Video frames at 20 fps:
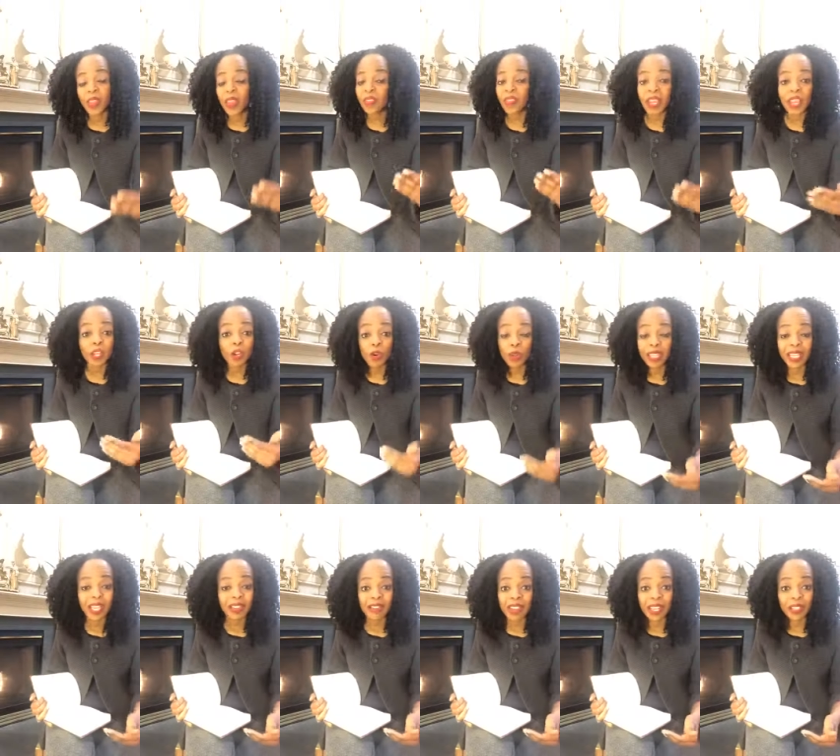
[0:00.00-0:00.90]
They can only
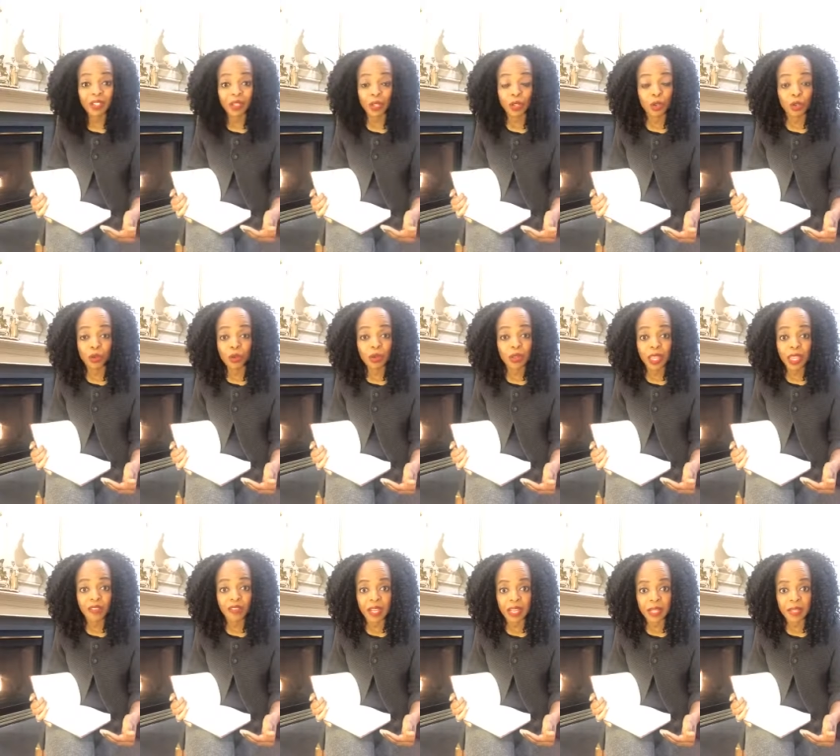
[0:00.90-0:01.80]
give that to you
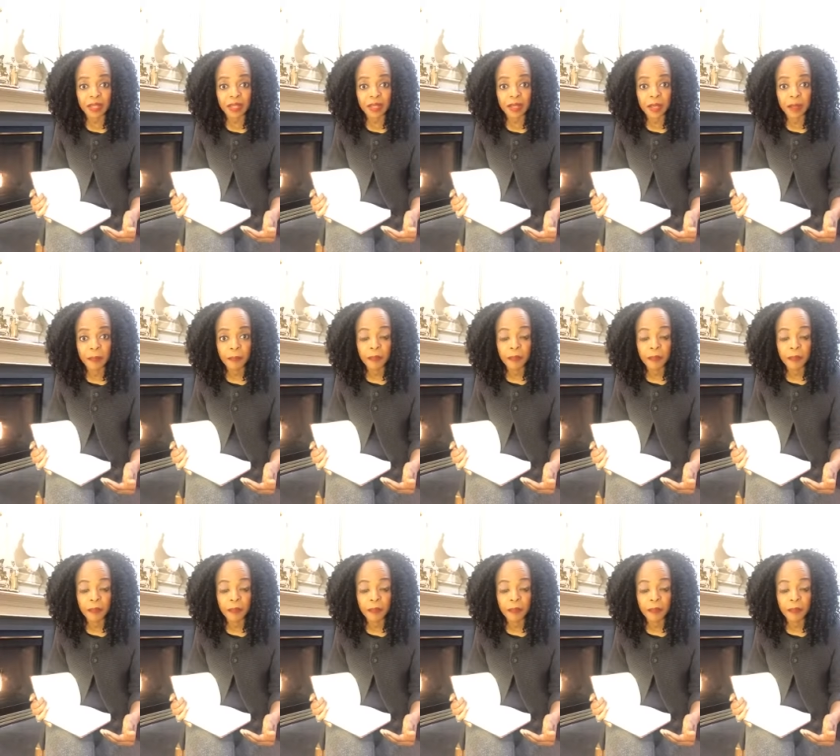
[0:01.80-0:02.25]
evenings.